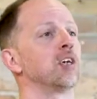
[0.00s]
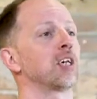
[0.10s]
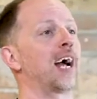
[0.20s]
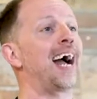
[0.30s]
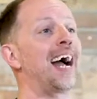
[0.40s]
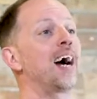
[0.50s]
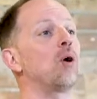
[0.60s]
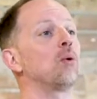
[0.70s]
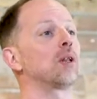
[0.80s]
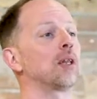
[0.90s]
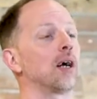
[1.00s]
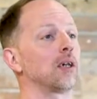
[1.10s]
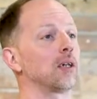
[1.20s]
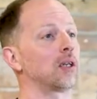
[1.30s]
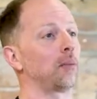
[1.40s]
So how
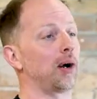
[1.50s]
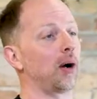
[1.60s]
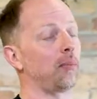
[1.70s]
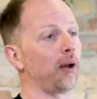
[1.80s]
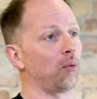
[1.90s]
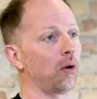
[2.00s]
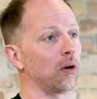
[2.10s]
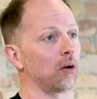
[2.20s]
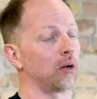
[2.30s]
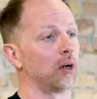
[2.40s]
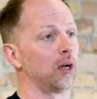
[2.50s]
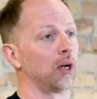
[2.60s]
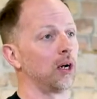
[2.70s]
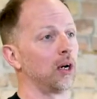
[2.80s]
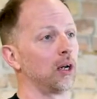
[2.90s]
does the power plate work?
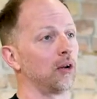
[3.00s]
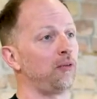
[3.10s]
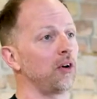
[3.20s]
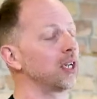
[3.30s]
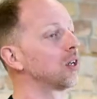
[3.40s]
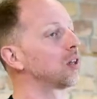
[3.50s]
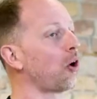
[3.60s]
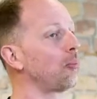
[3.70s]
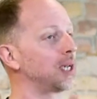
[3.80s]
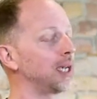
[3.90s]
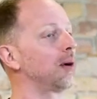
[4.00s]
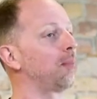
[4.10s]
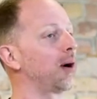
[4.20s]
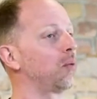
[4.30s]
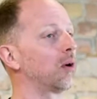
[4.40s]
The first thing is, don't be scared
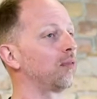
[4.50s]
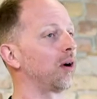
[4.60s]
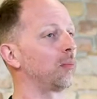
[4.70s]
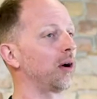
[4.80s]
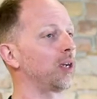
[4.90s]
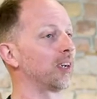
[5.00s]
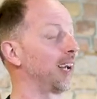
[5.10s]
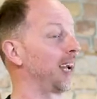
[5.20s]
by the word vibration.